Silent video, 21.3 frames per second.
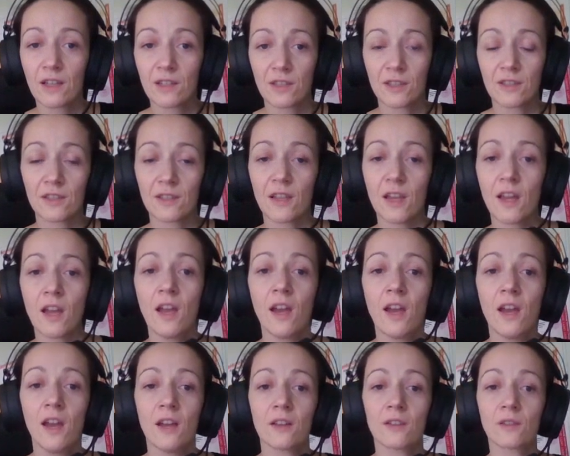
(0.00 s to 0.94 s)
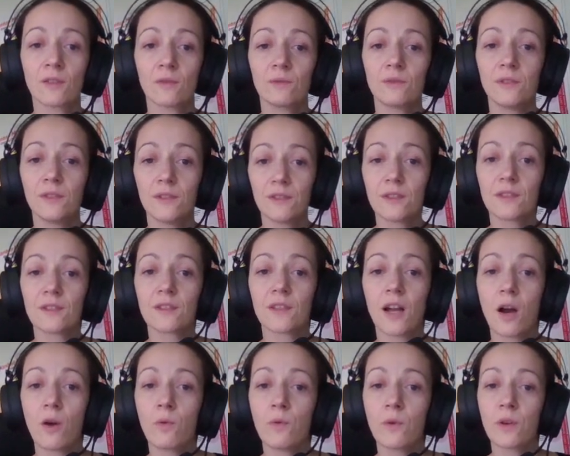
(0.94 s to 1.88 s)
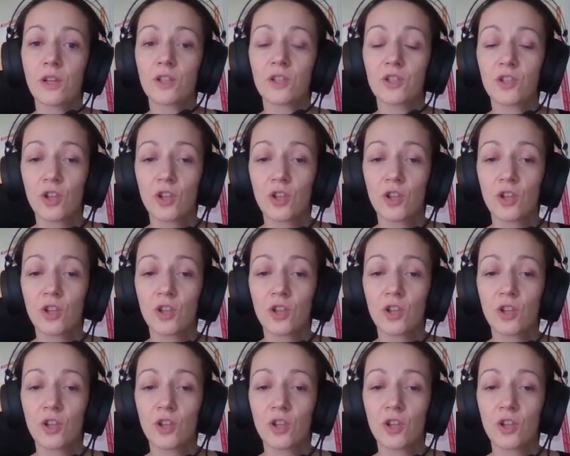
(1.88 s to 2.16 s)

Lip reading: actions. So this is how we